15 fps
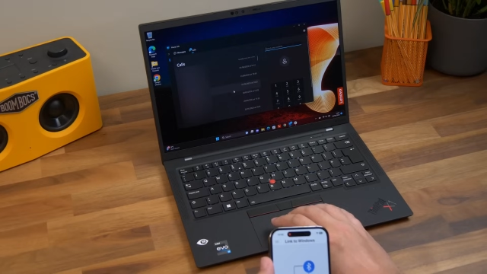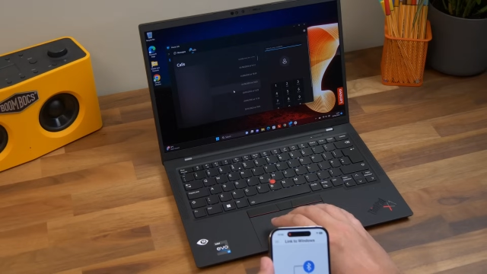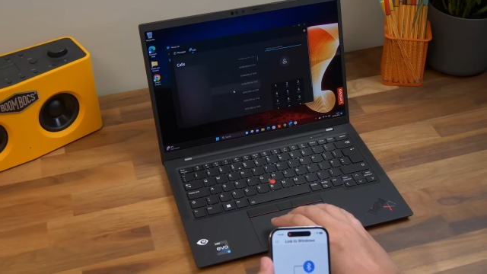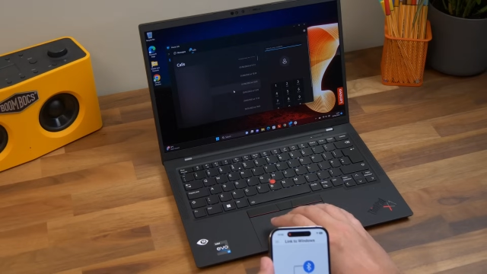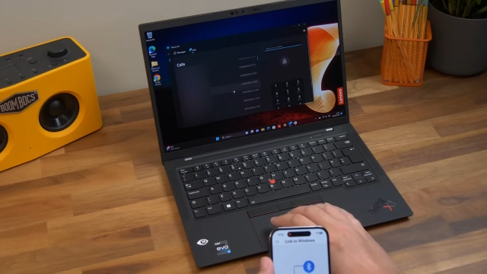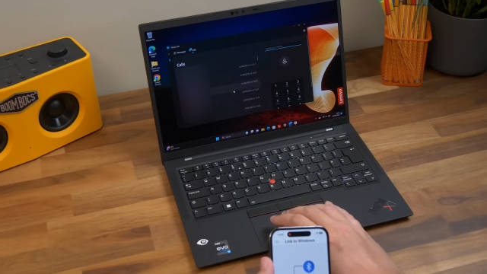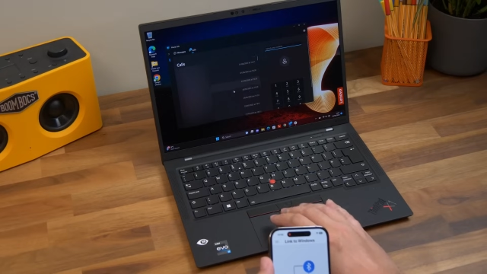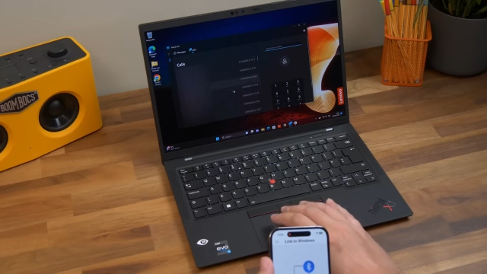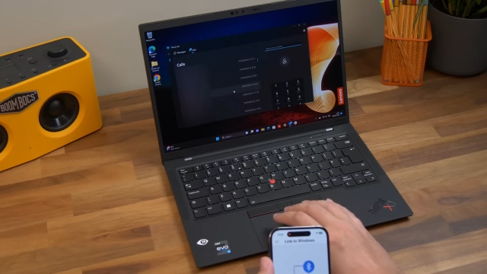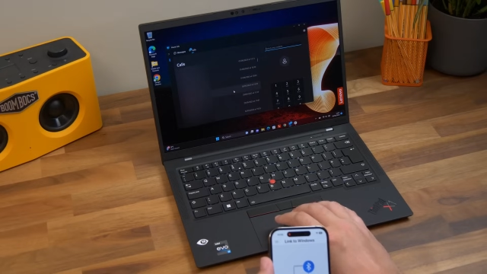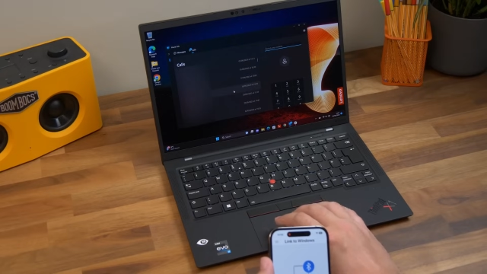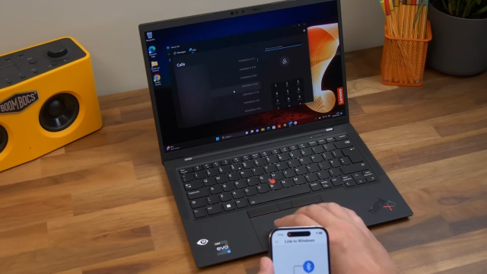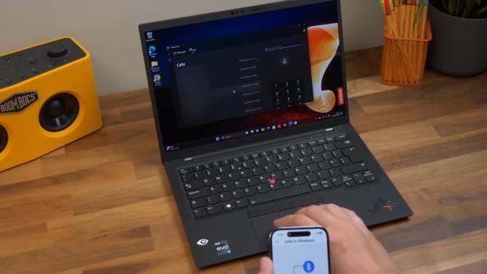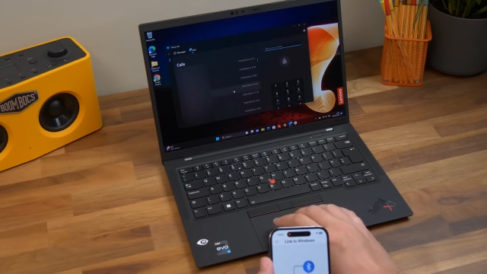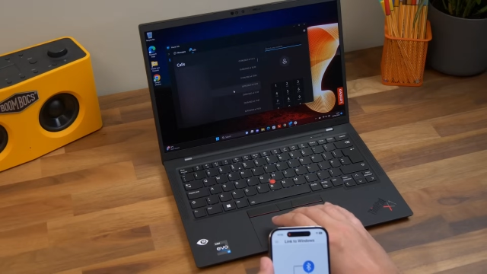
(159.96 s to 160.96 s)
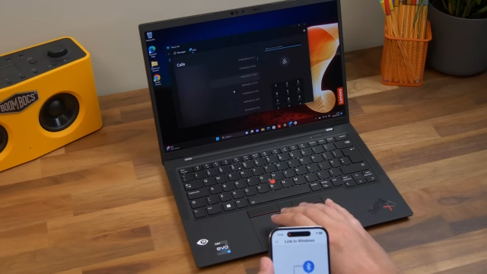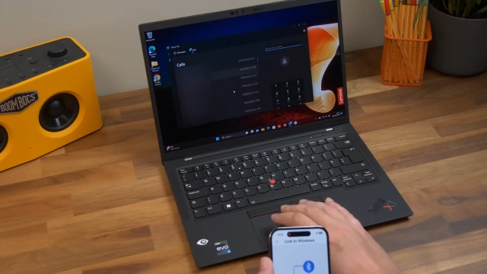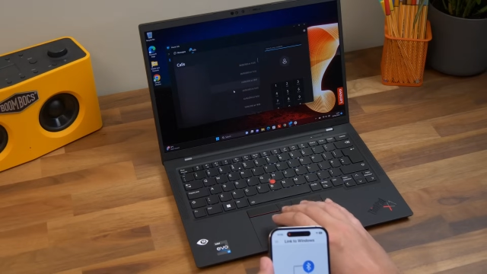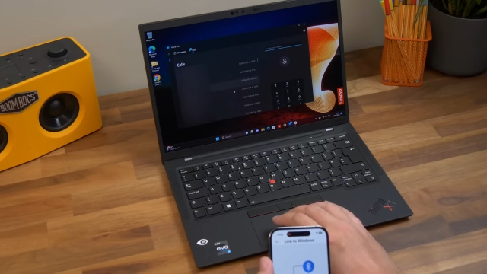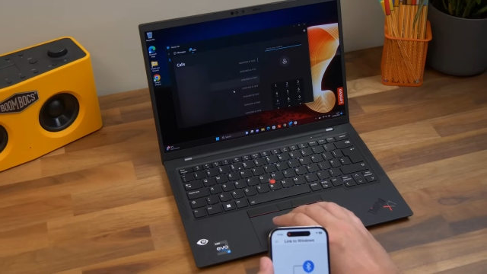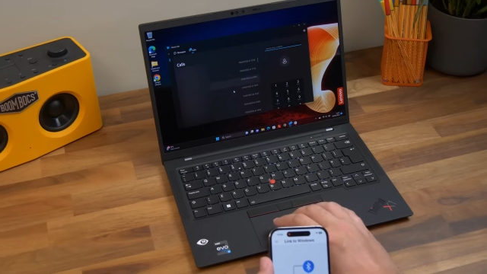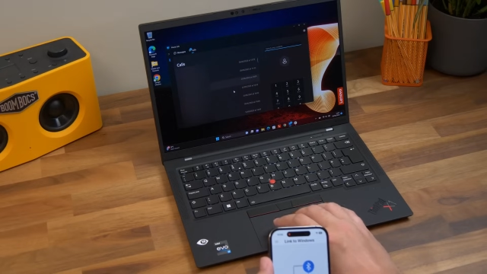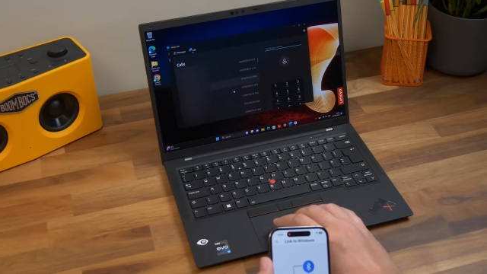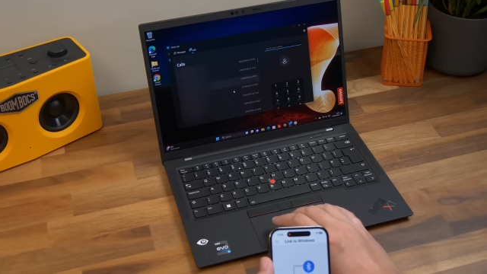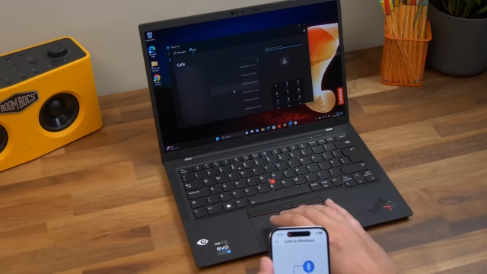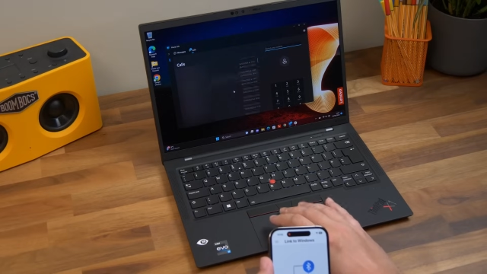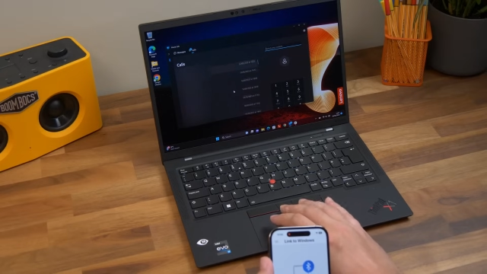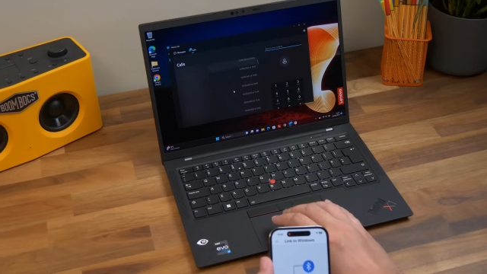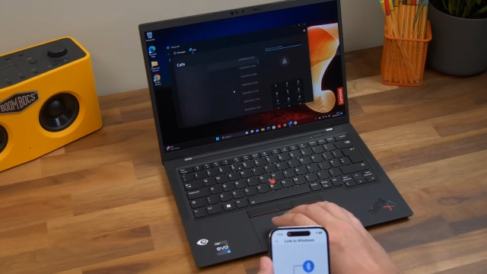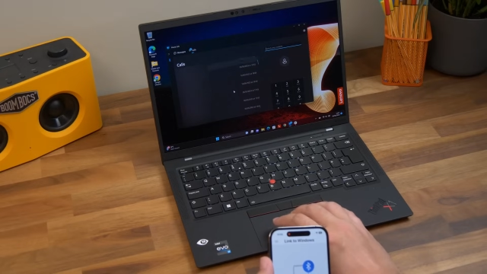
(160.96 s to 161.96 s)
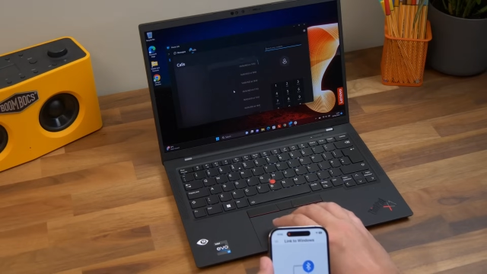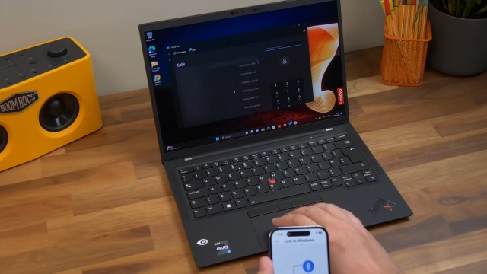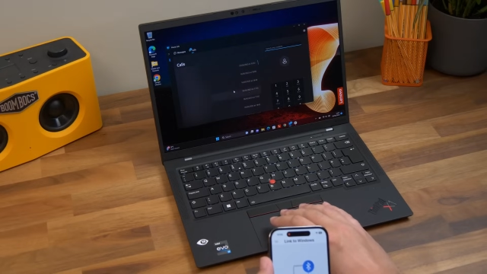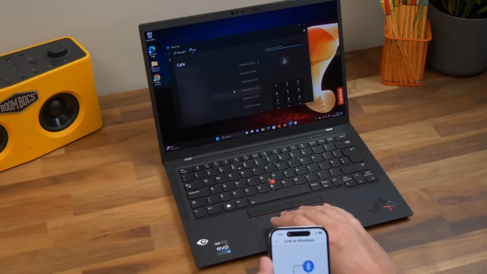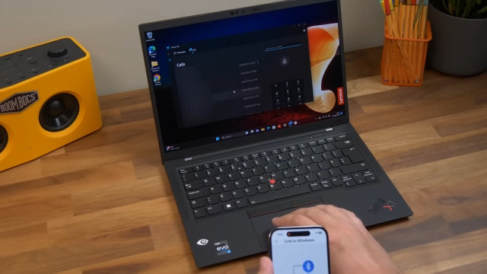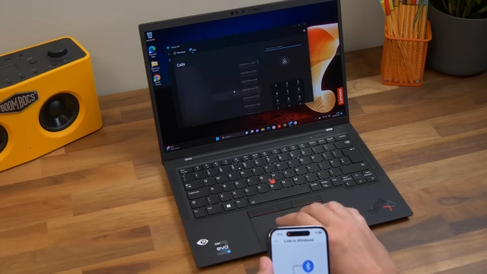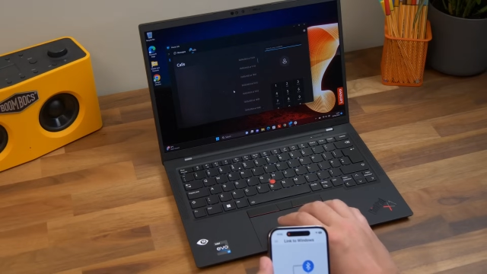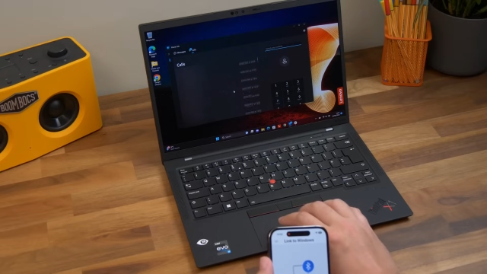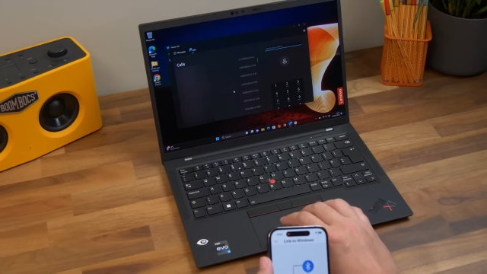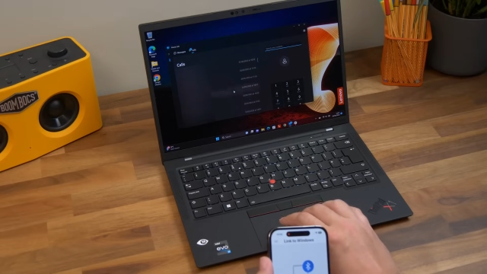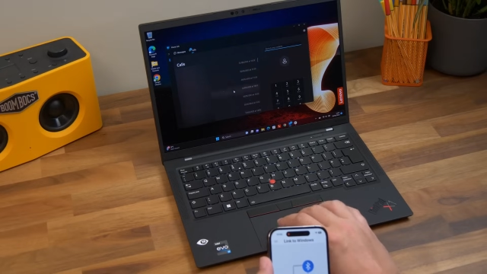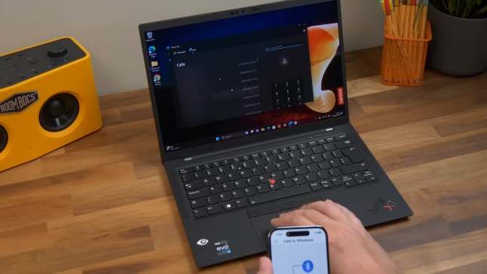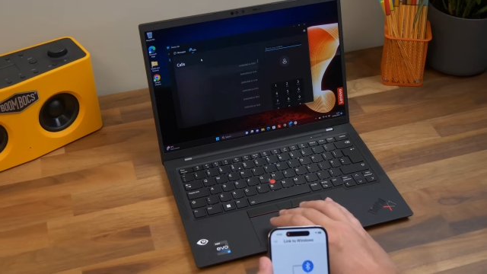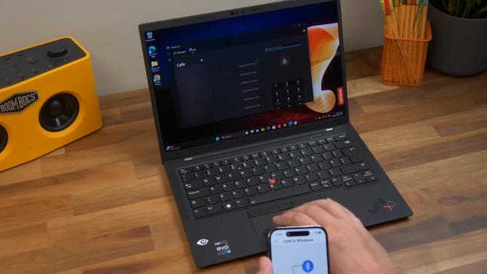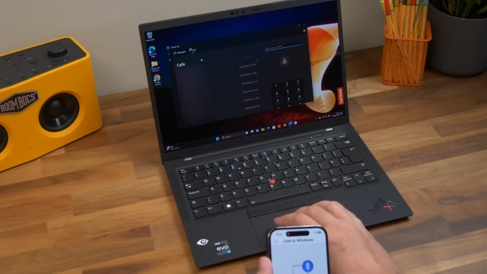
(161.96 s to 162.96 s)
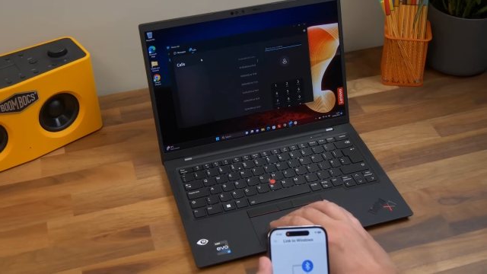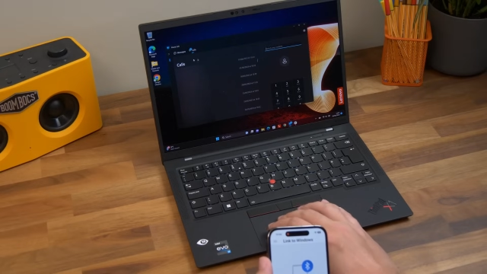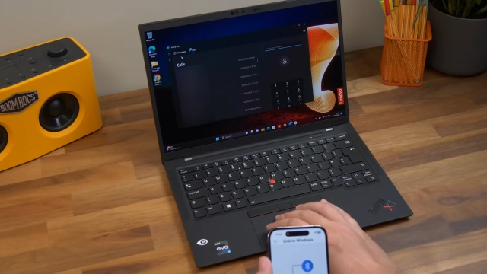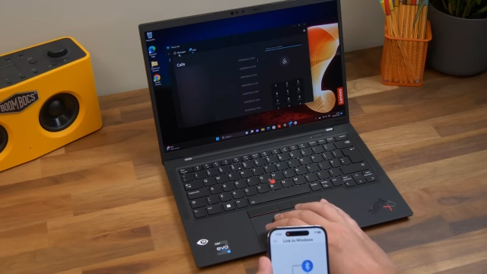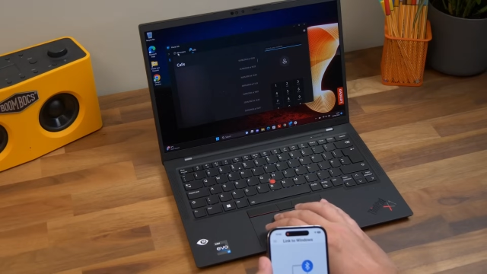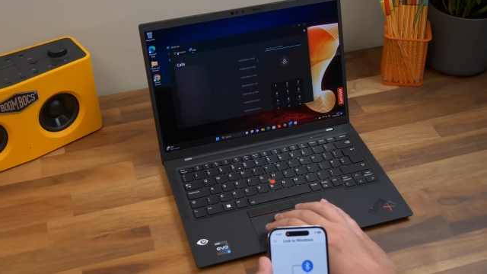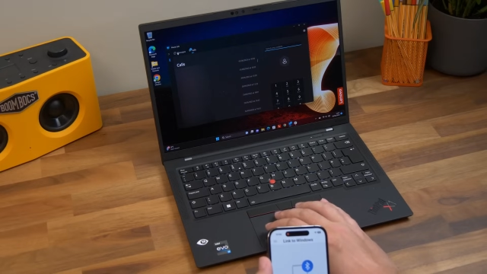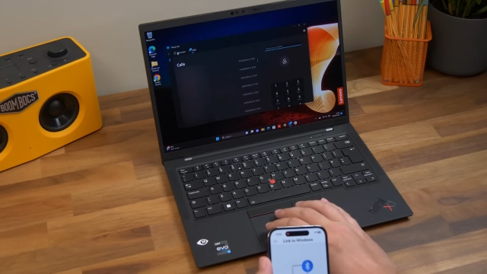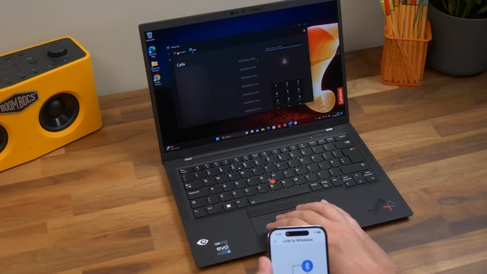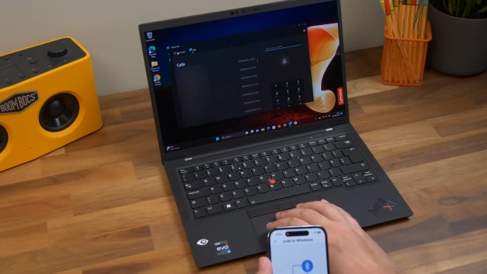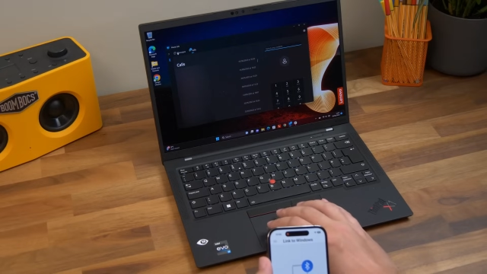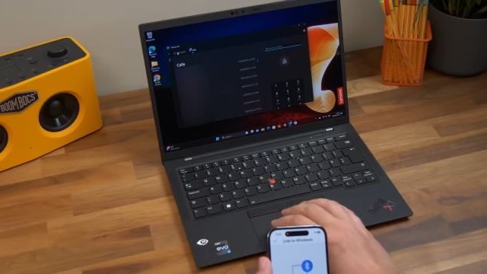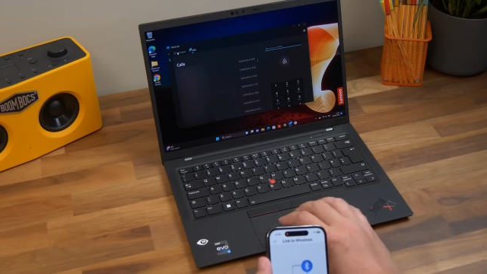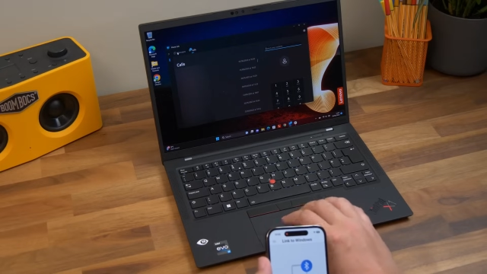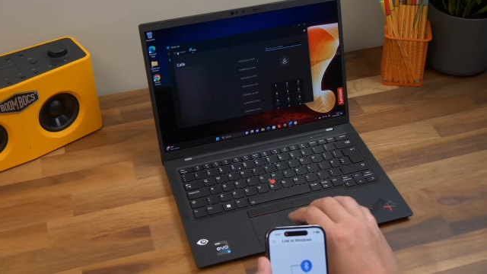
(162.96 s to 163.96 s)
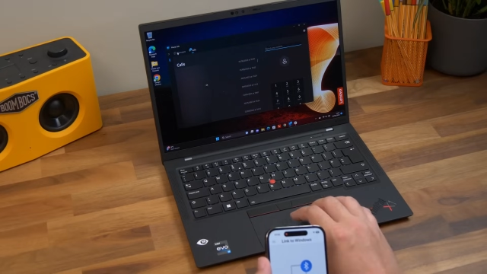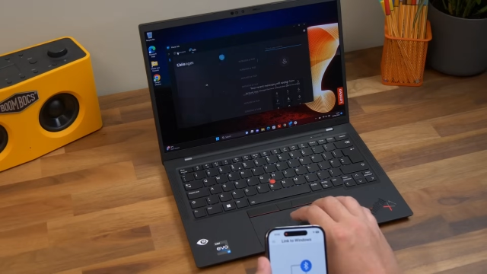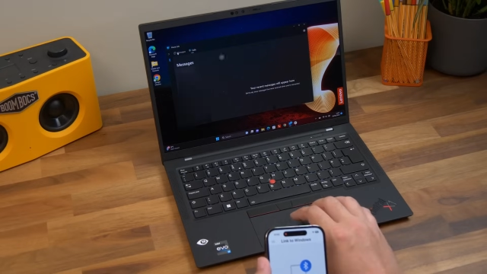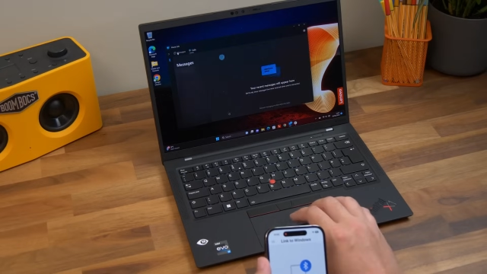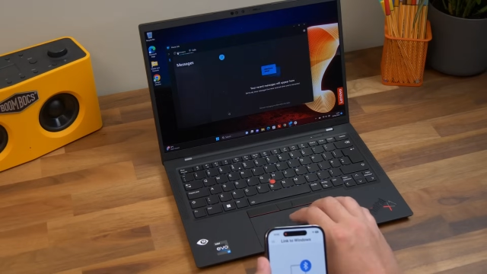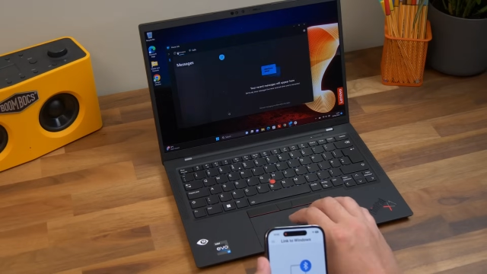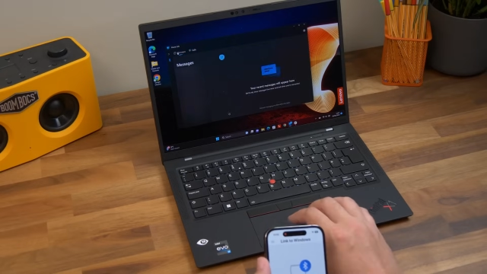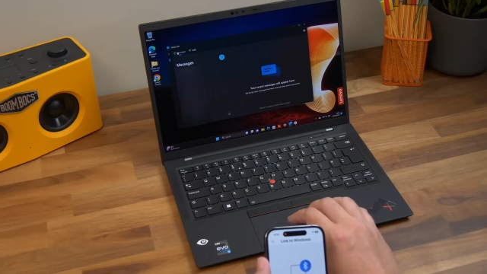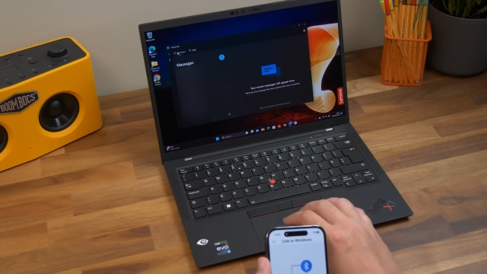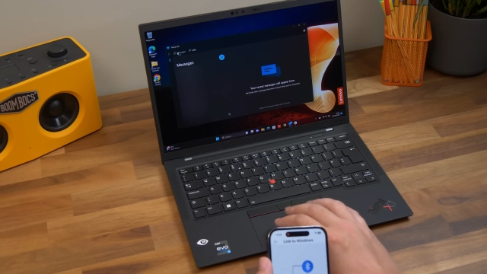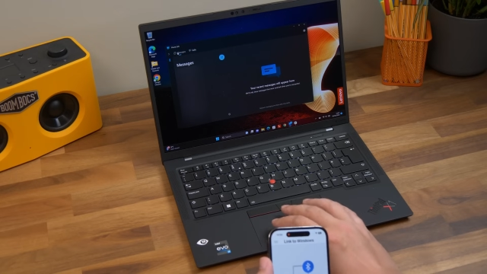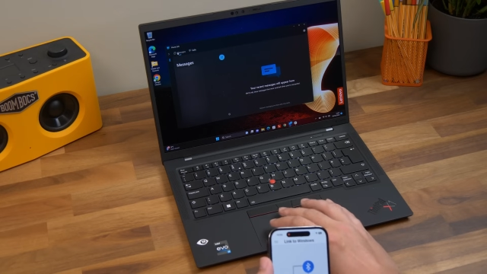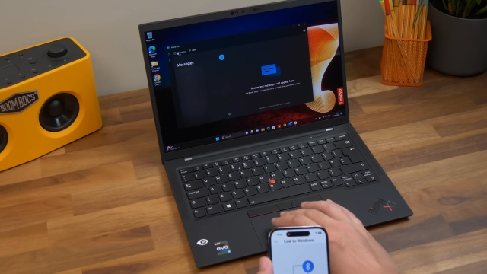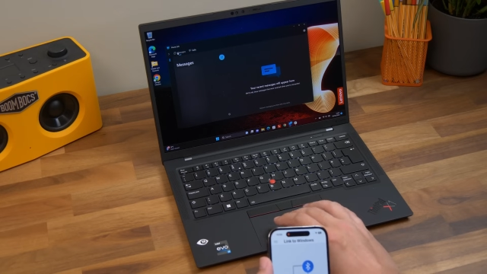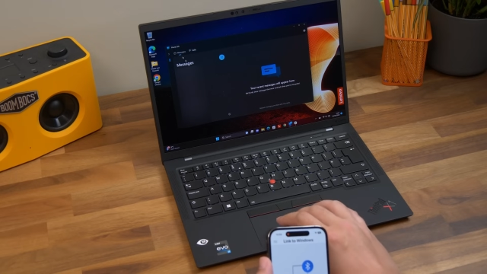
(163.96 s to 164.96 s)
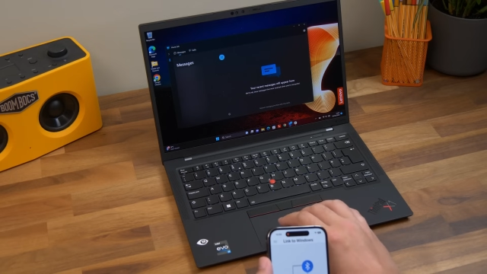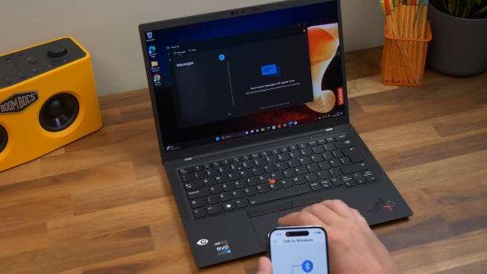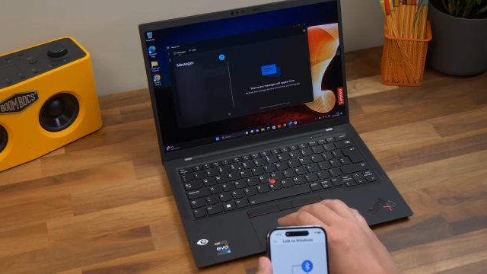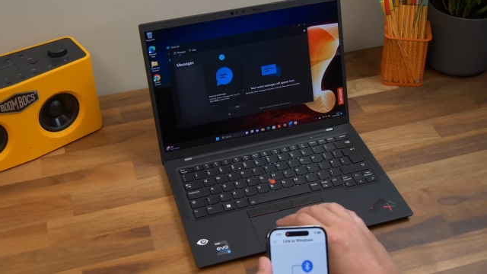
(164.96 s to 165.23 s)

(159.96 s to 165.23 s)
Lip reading: (no speaker visible)